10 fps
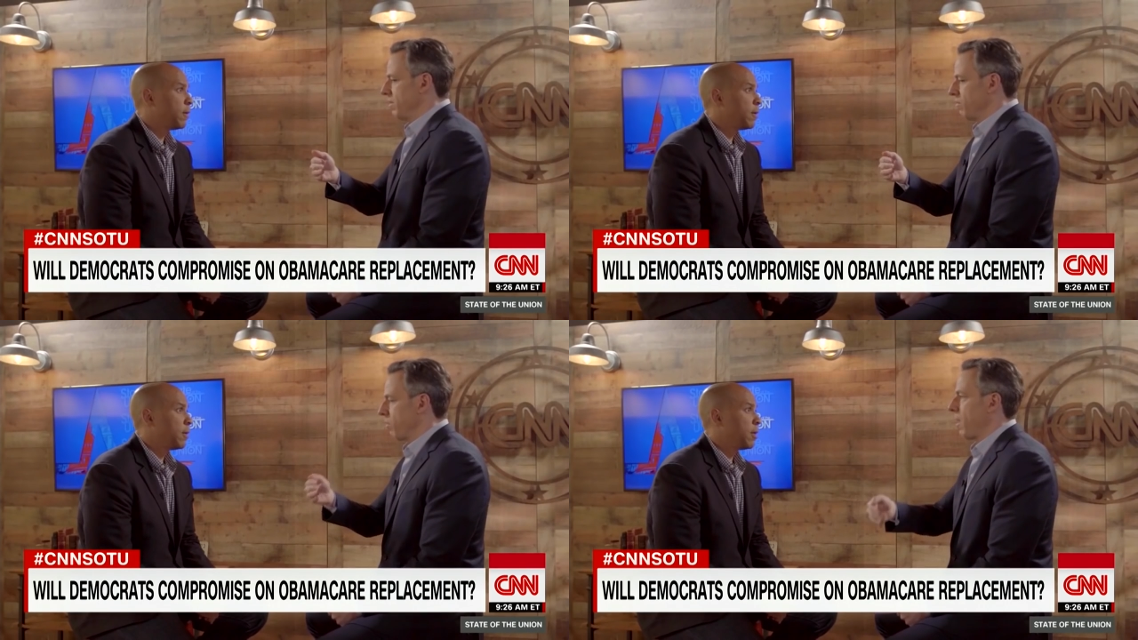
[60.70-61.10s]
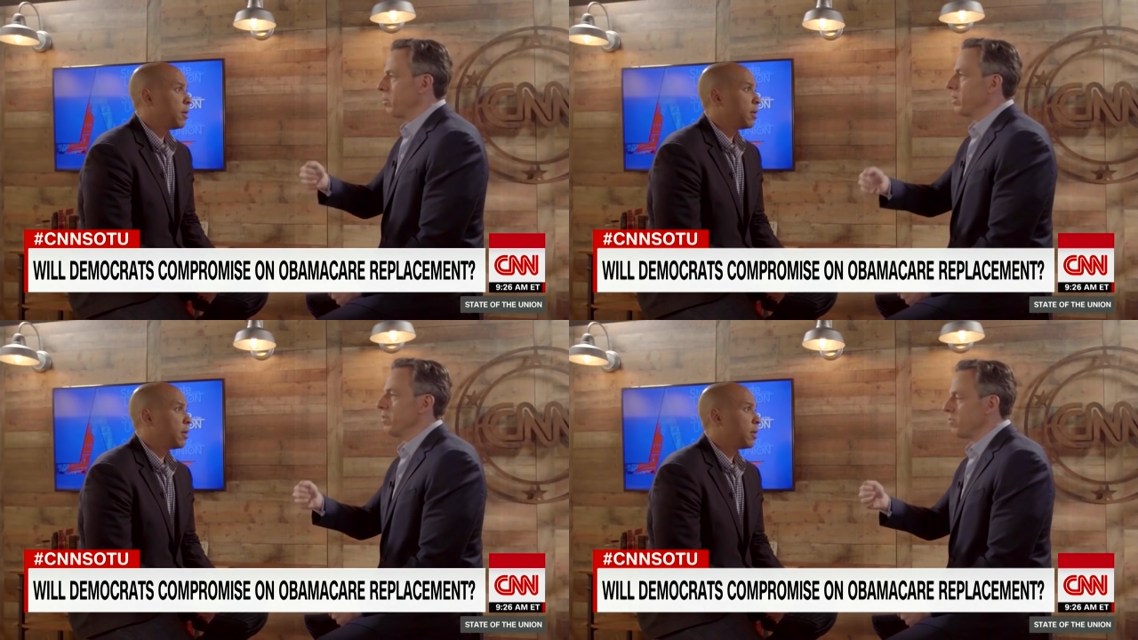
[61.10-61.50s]

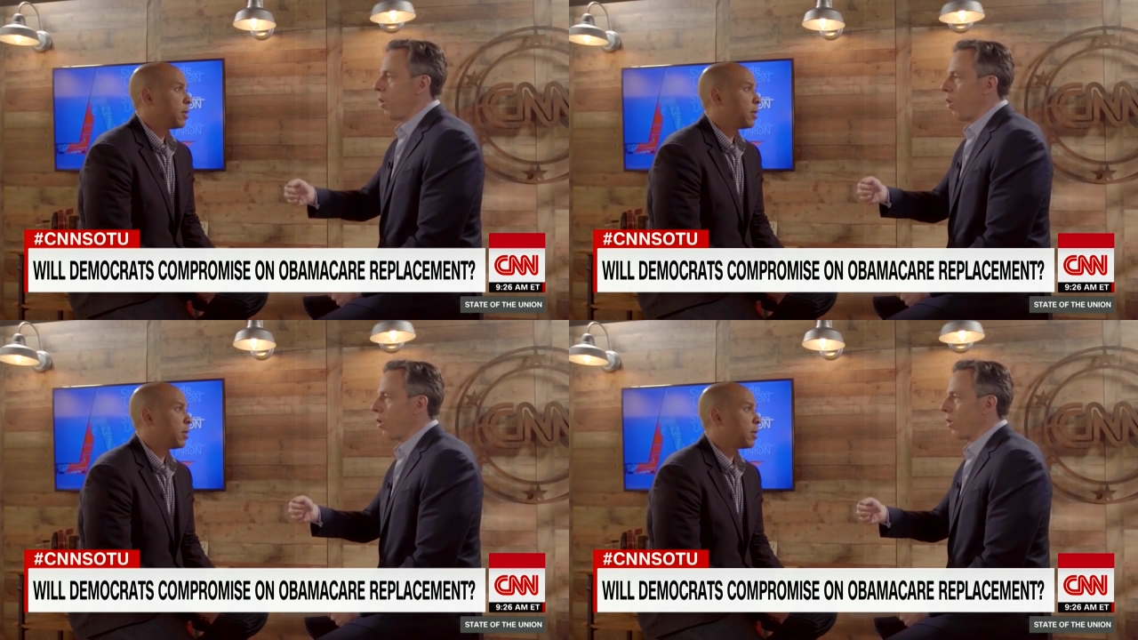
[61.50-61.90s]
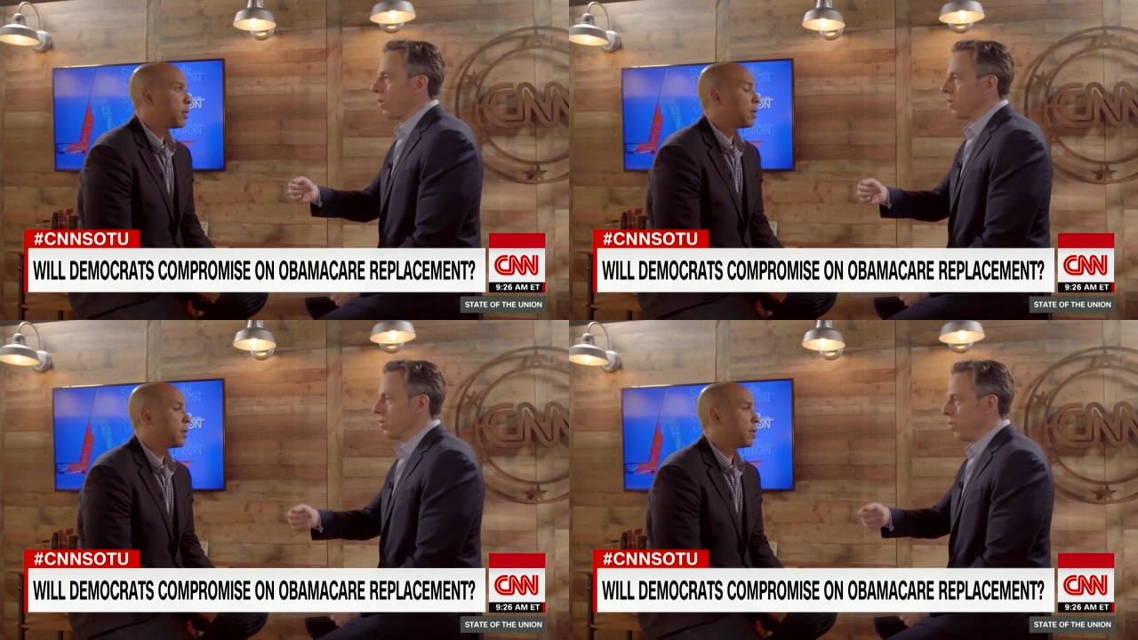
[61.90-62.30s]
Speaker 1: Republicans are
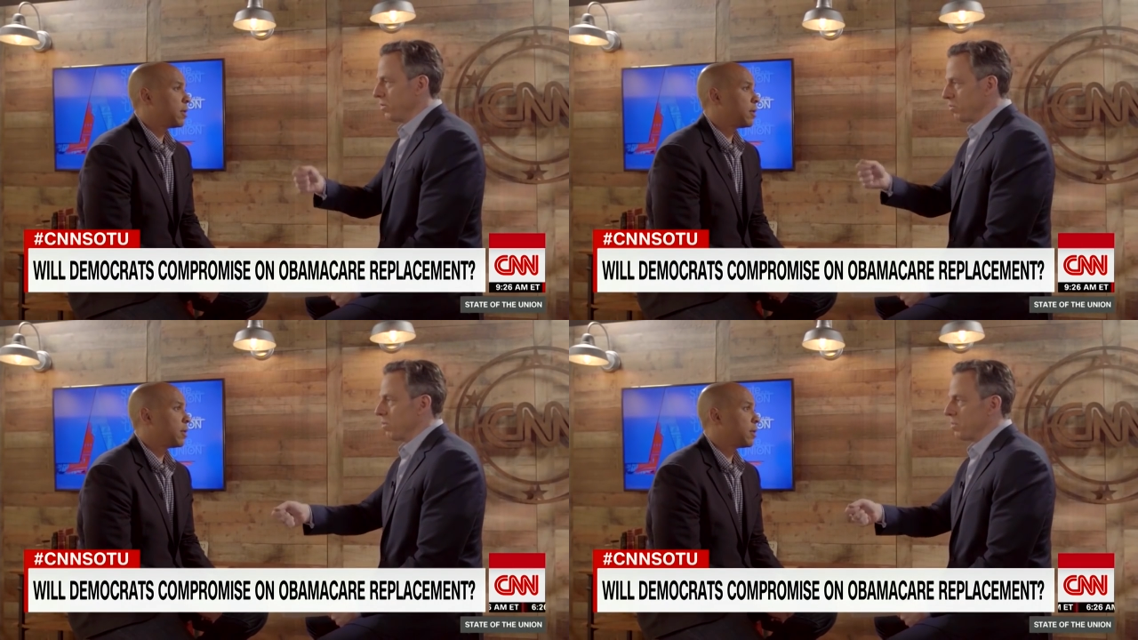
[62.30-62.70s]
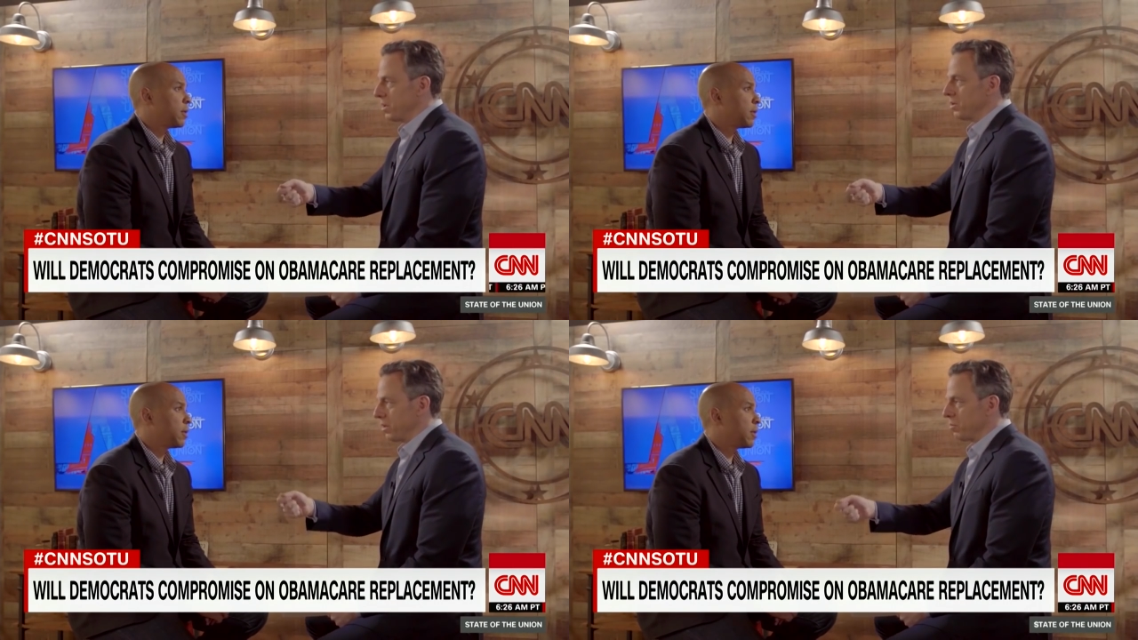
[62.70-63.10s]
going to
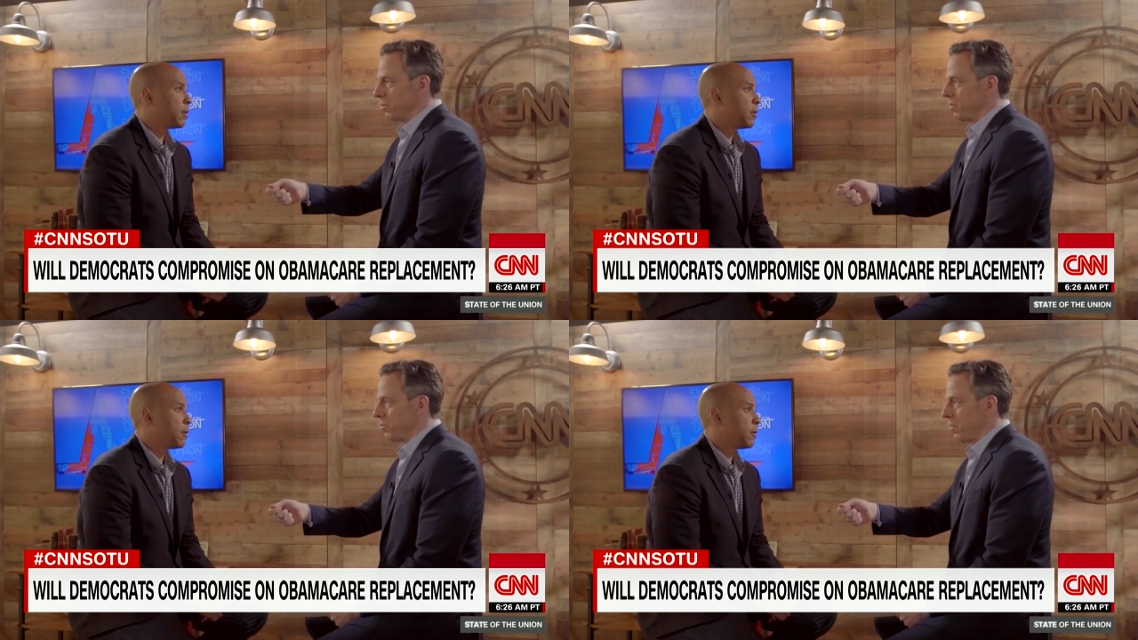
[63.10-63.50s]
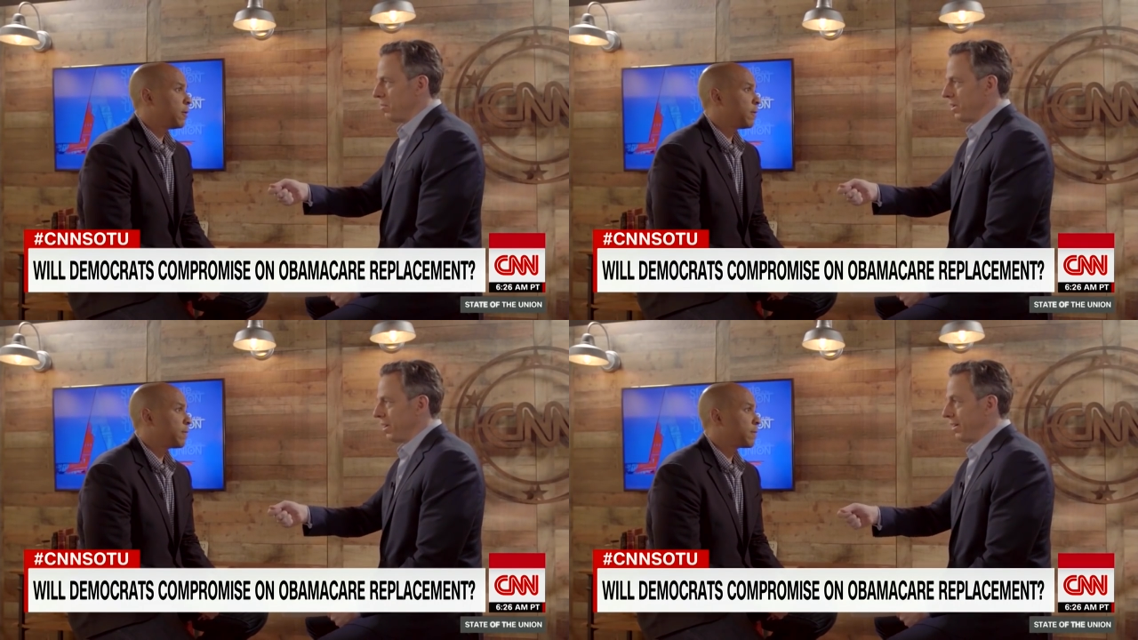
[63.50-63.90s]
repeal and replace Obamacare.